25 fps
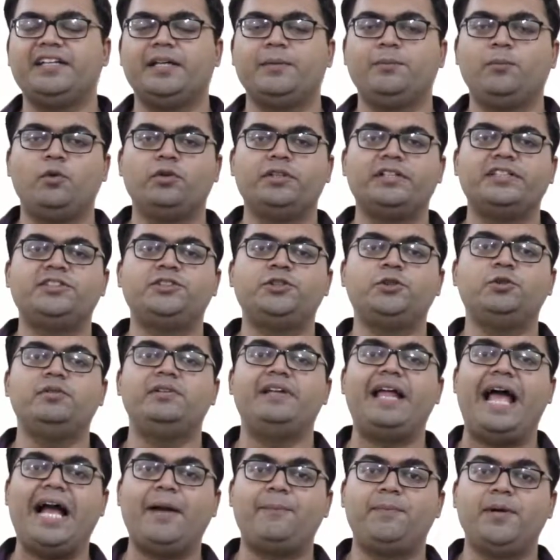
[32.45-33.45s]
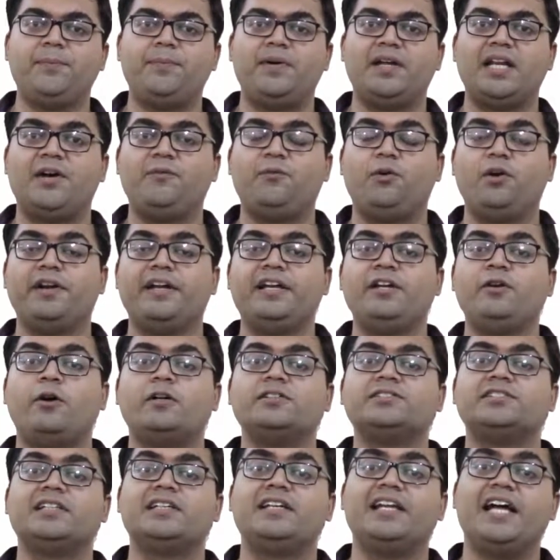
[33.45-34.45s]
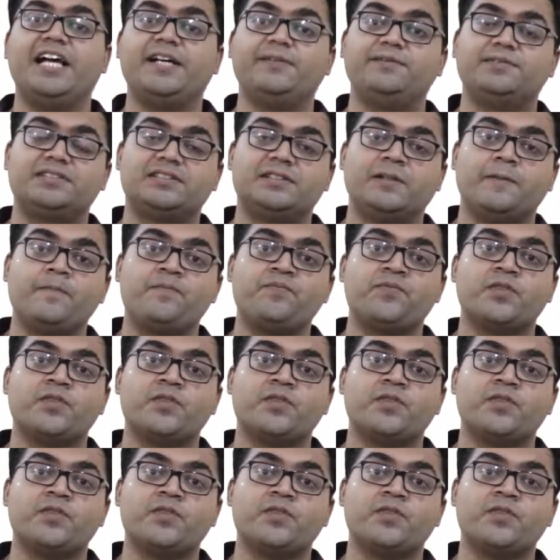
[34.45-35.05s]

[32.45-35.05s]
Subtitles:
and more than 2 lakh people have already lost their lives.